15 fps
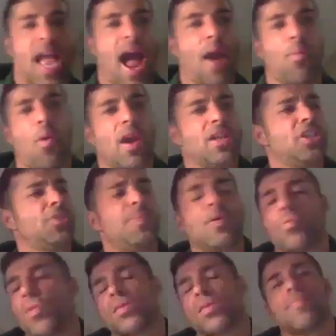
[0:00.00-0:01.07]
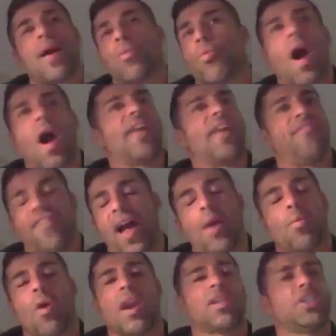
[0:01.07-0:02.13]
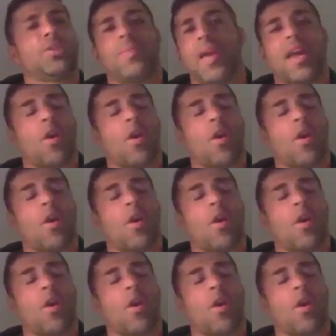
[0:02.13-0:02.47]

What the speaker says: I want to just be with my wife. I want to just be at